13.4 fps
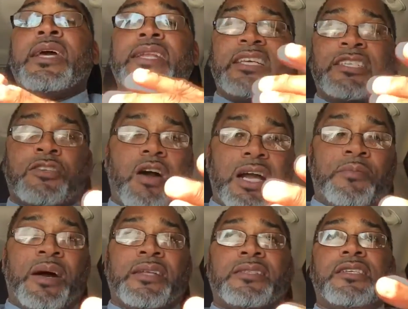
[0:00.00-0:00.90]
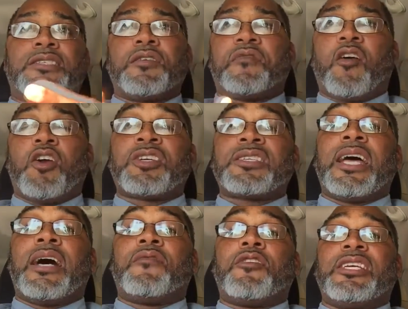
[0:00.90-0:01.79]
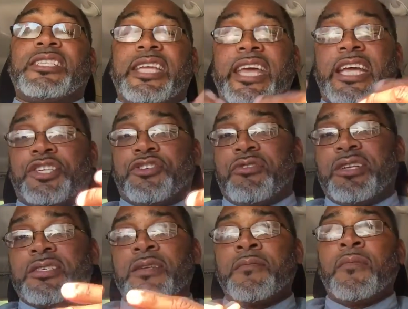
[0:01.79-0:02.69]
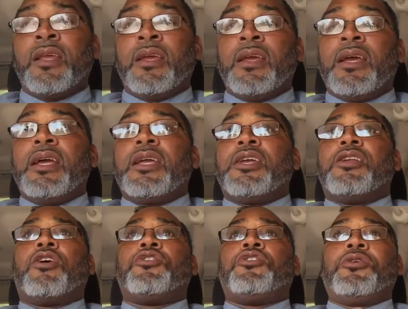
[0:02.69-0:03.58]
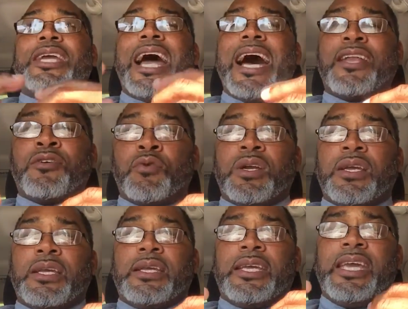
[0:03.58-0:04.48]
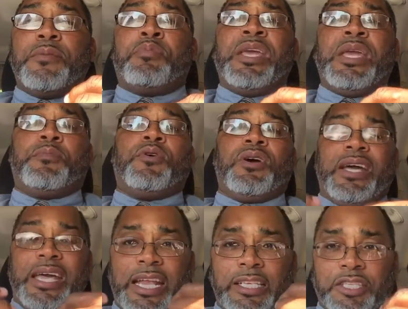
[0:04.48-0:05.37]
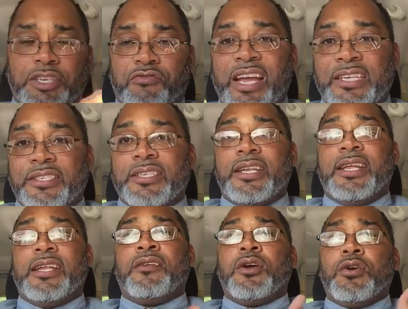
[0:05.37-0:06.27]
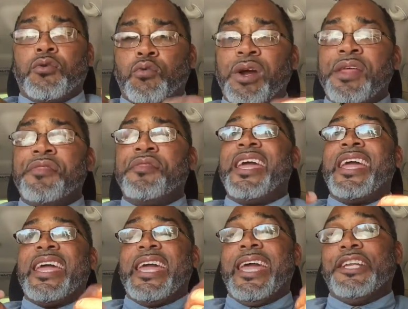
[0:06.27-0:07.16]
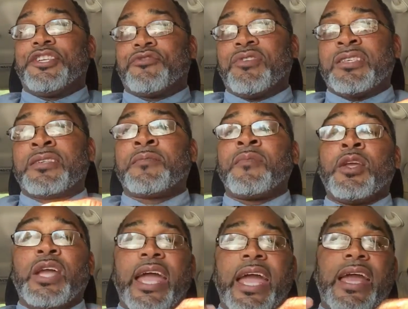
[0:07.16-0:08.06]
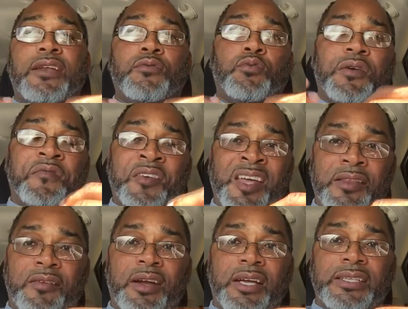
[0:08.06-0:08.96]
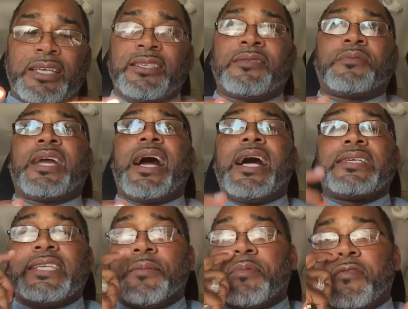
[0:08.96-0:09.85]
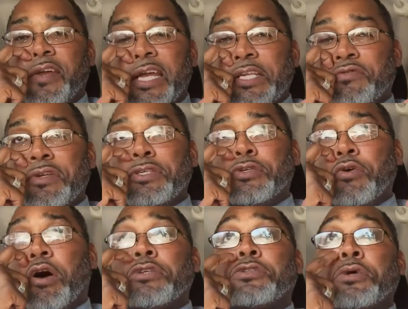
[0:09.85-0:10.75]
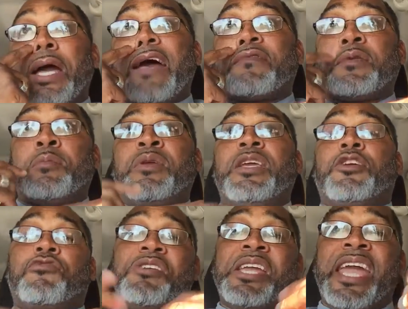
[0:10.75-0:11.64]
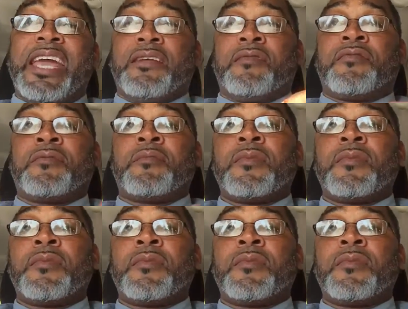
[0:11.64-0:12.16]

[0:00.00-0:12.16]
Let's talk about this. The first level is interest. You got to get people interested and win their interest. And within this concept of interest, you also have to be creative.